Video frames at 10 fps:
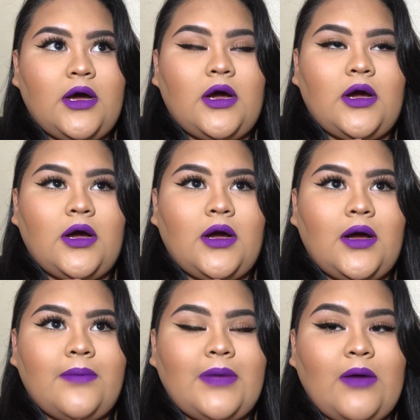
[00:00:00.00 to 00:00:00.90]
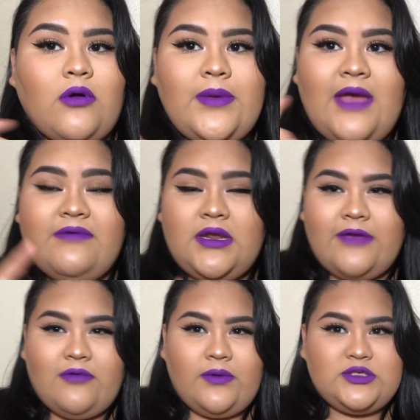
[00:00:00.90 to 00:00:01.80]
I will be having a
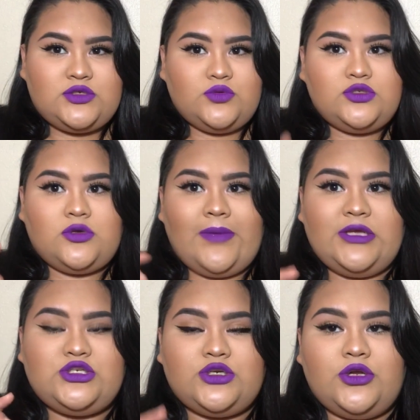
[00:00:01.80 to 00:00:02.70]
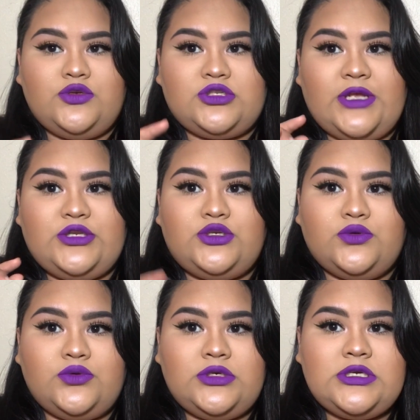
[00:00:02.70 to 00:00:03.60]
giveaway soon, so make sure you stay
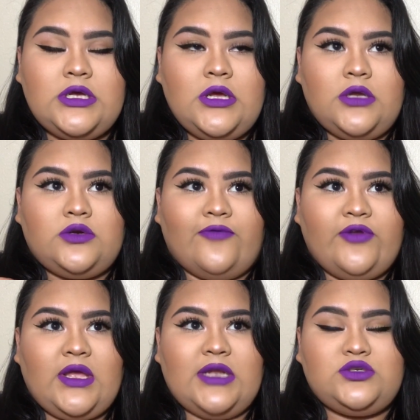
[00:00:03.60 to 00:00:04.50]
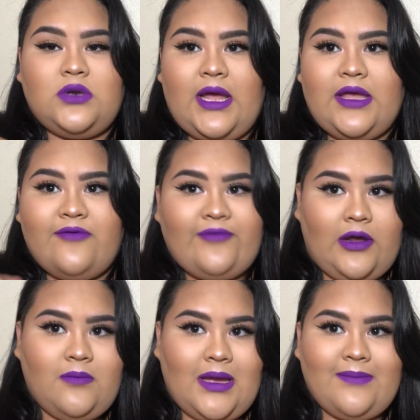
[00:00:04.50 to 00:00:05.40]
tuned. Don't forget to like and
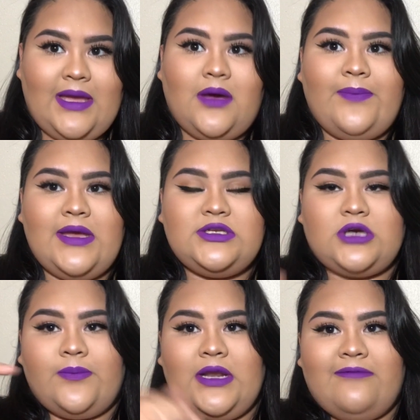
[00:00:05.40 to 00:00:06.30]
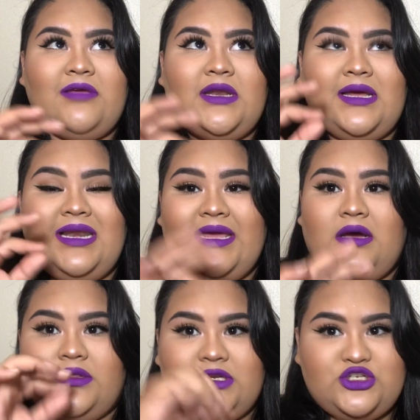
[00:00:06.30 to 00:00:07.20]
follow my makeup page. I'll be leaving a link
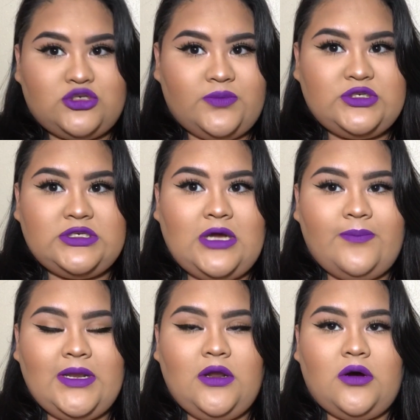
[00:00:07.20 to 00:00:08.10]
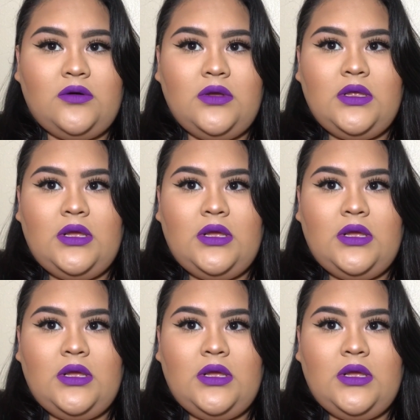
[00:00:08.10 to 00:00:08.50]
on the description down below.